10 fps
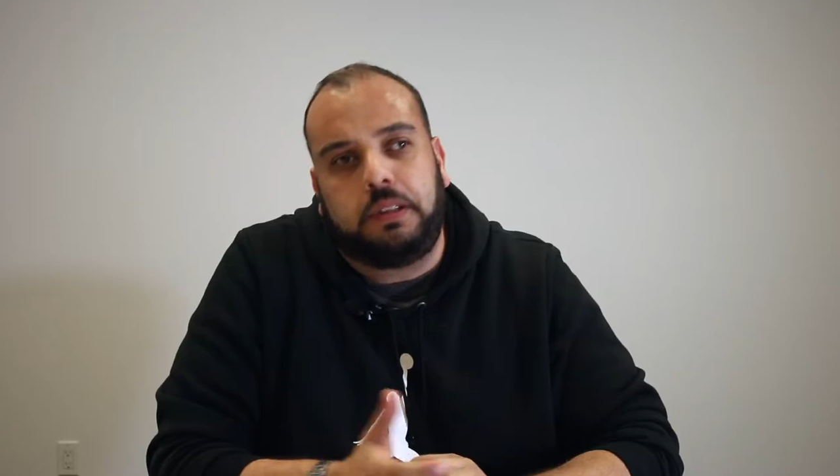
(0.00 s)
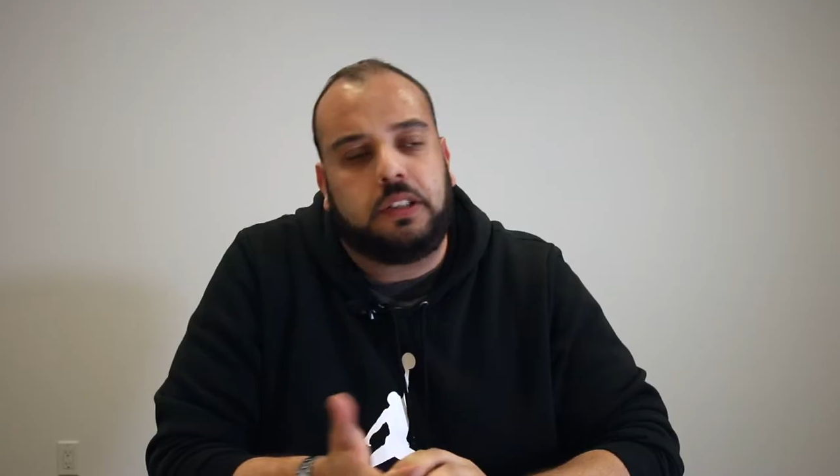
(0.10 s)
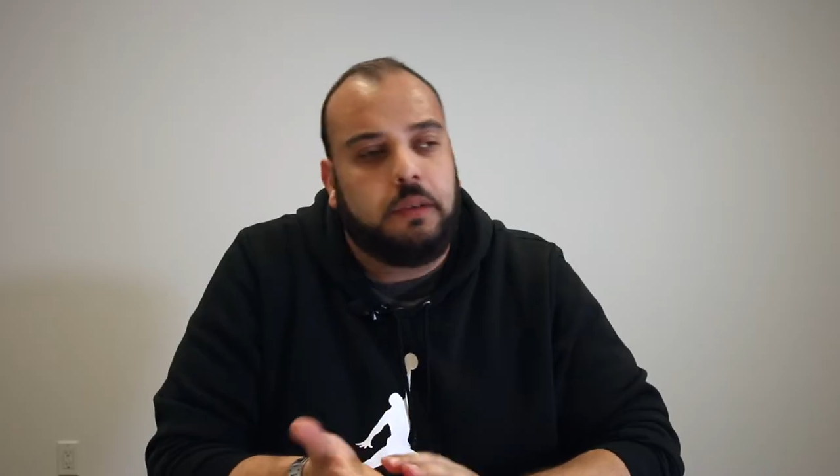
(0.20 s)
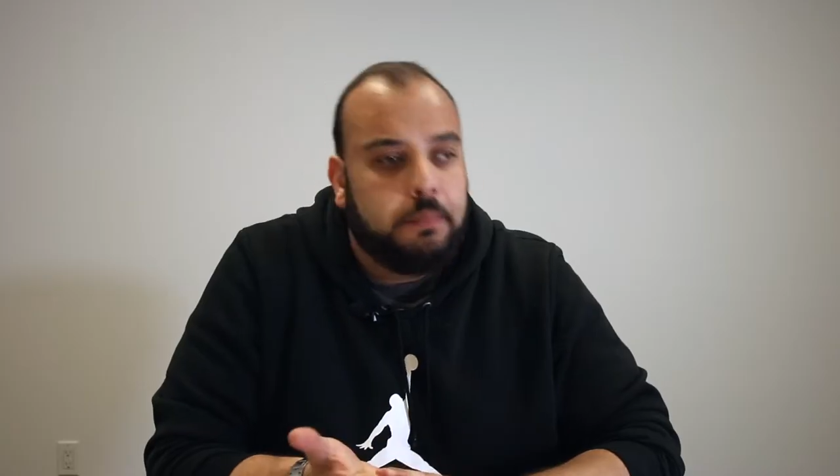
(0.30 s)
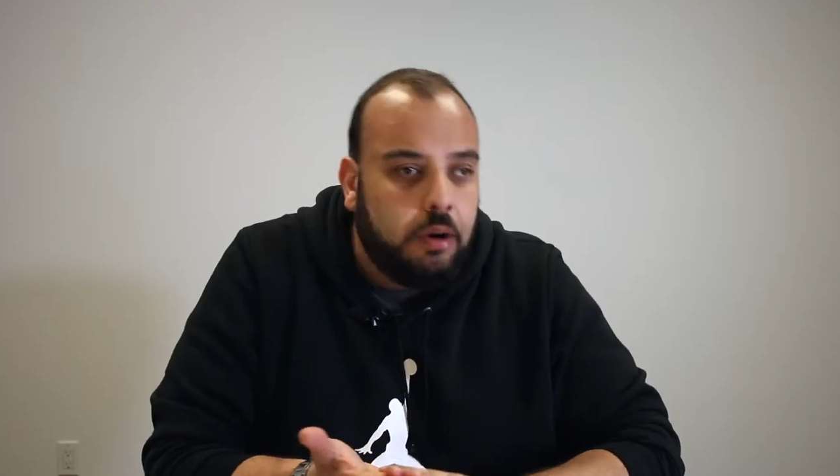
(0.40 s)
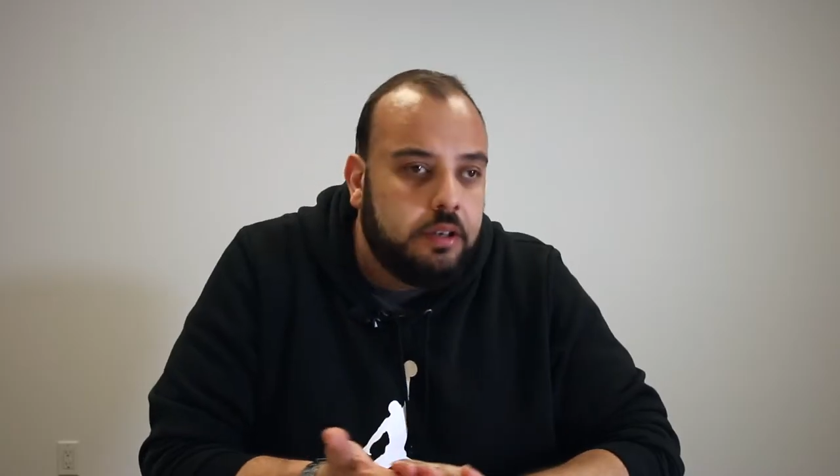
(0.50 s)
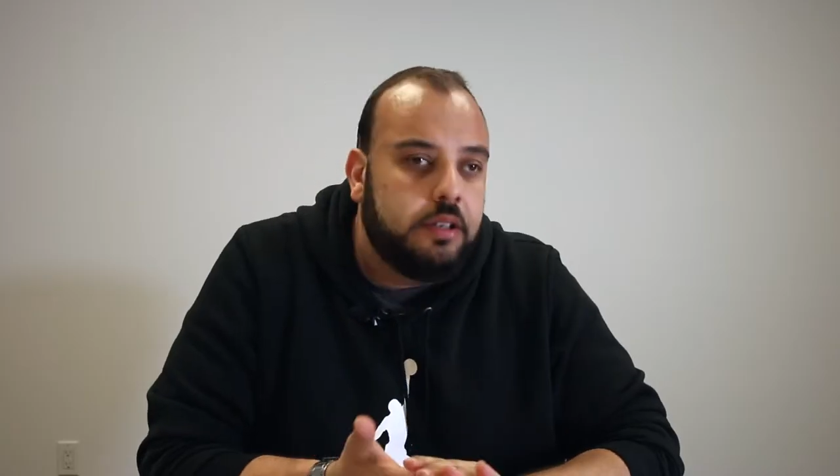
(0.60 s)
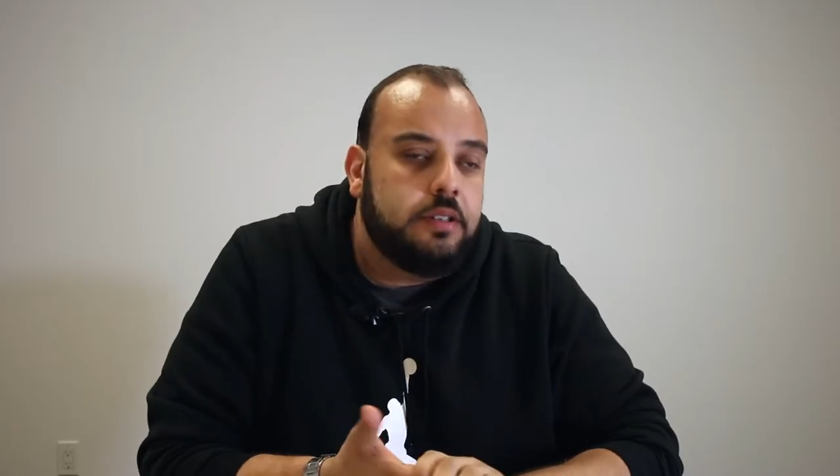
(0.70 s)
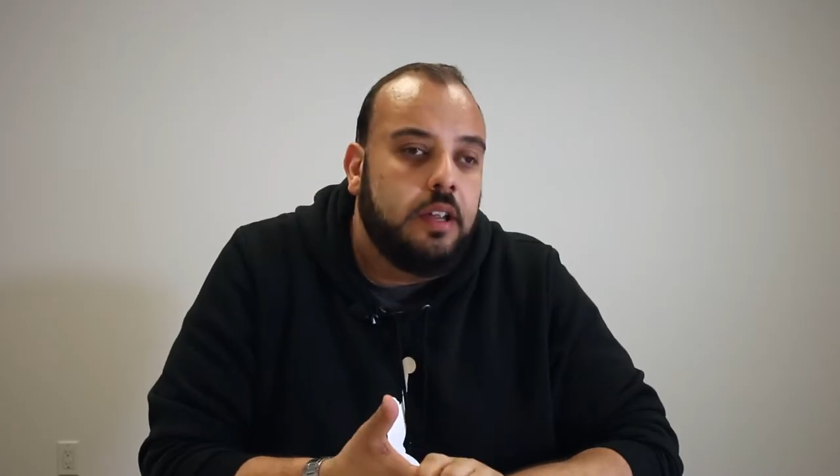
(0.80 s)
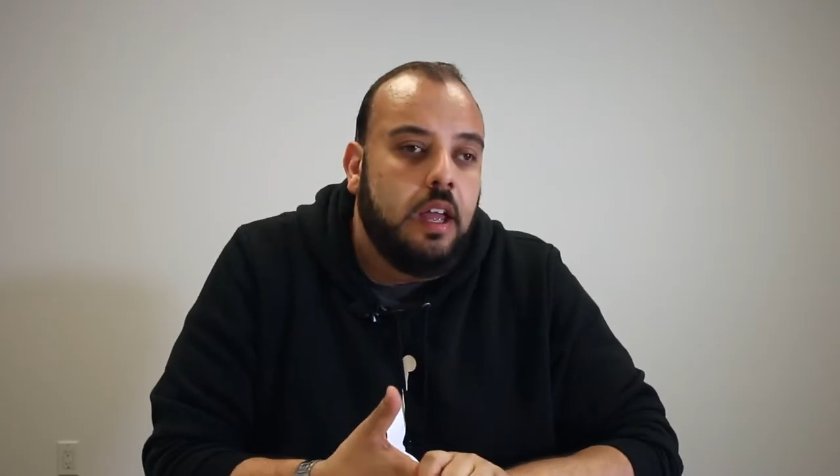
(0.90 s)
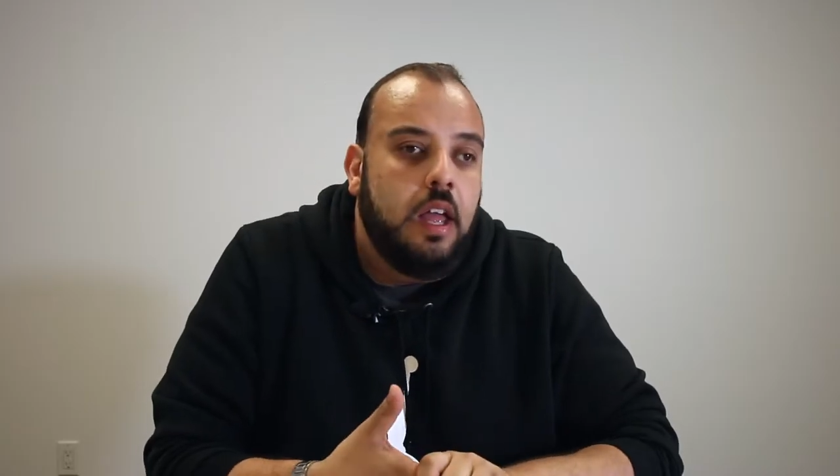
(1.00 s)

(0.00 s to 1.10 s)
not the right partners.